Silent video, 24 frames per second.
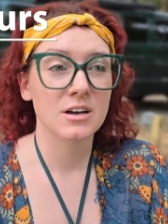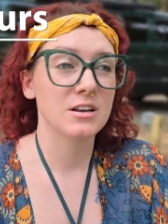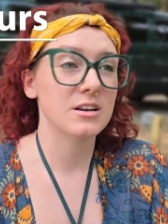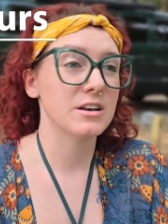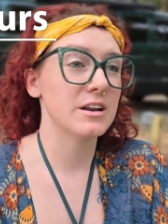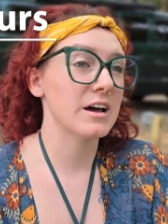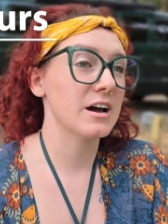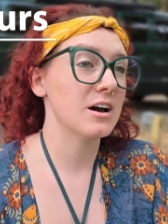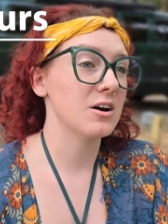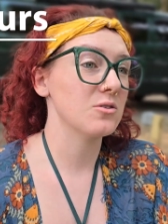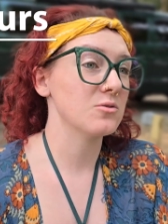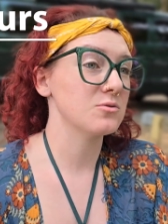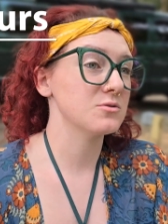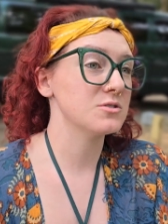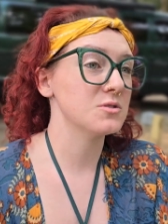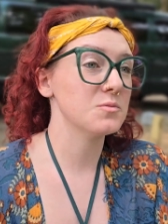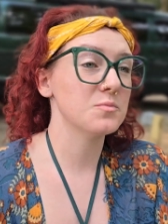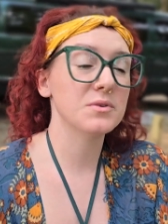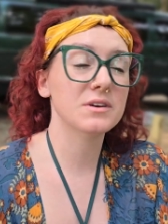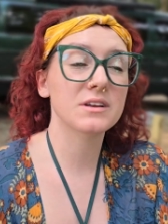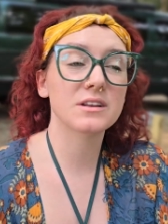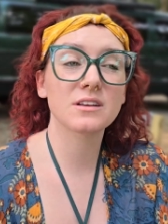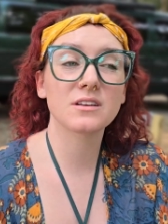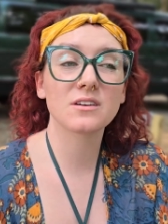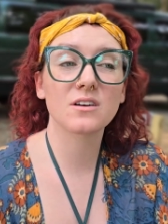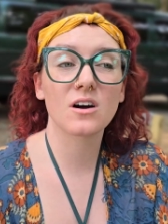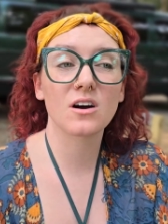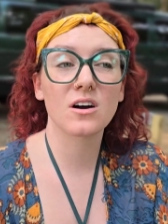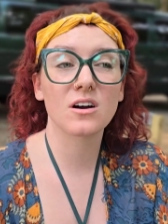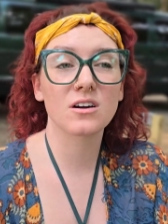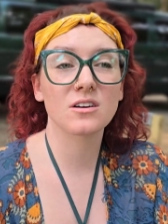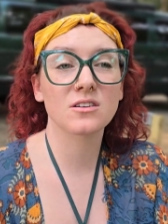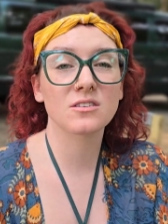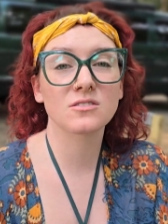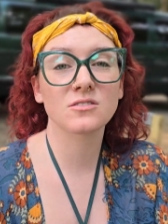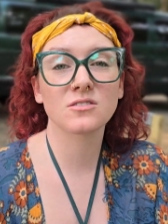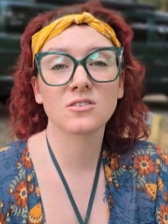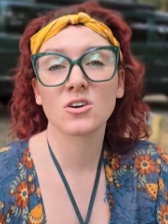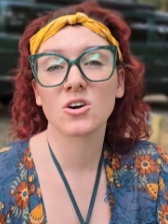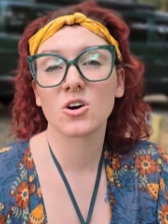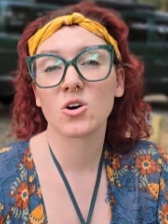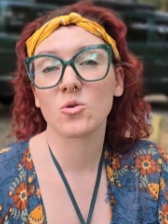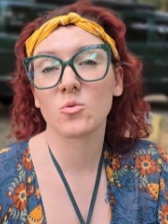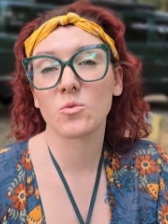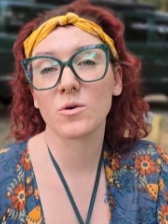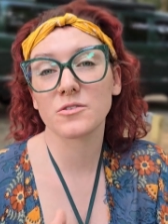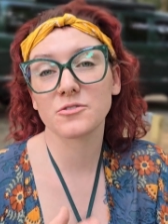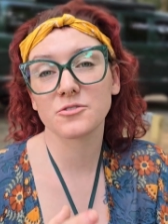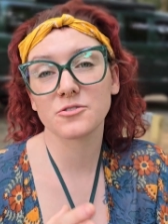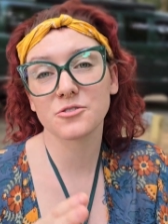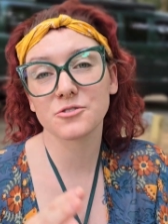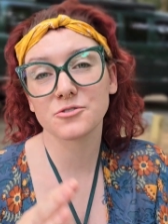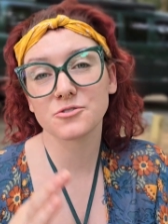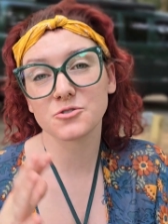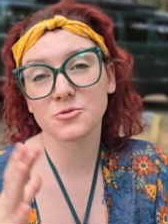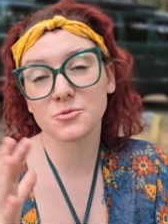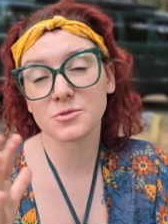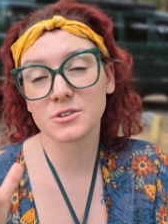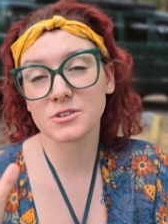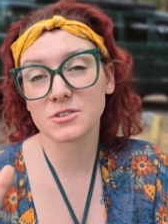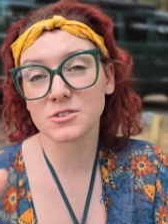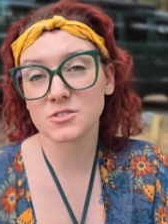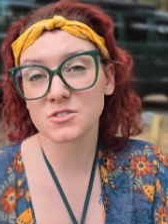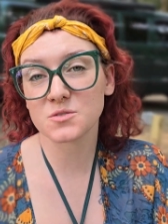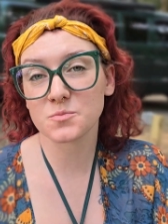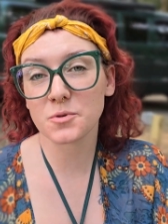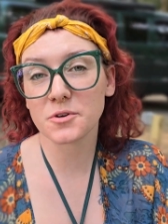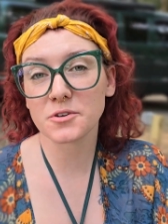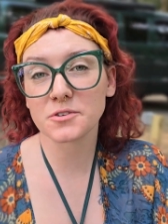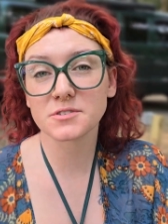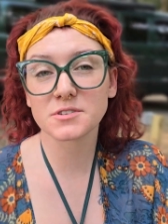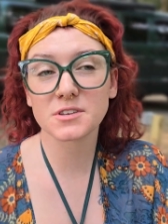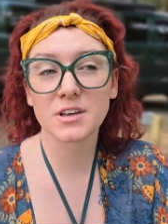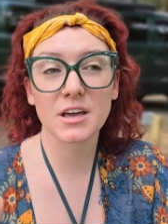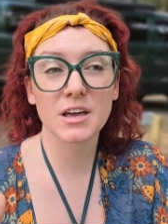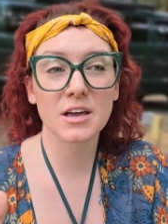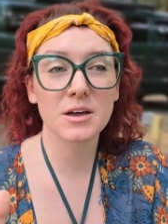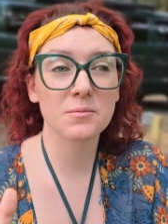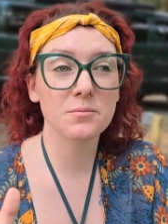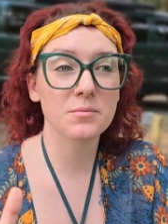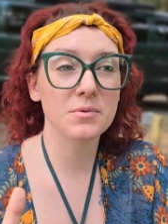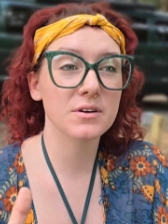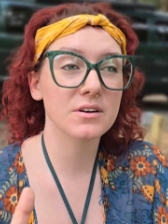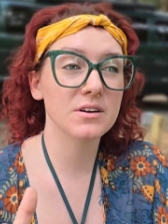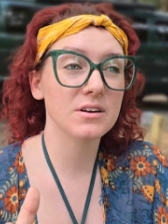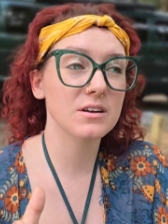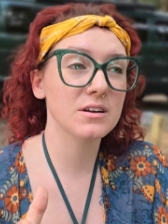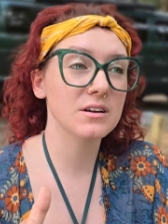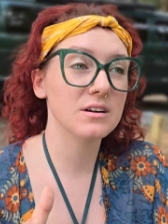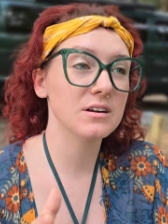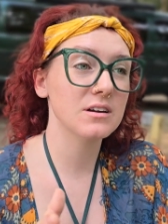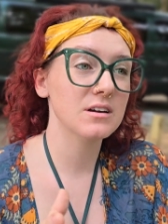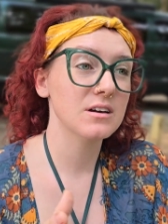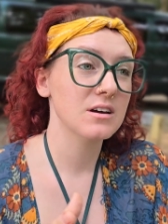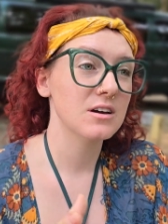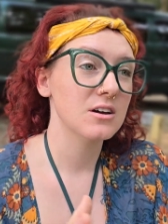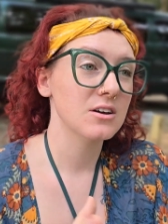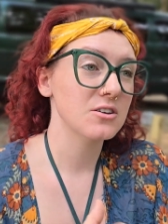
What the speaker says: Now, depending on whether you're doing dispersed camping,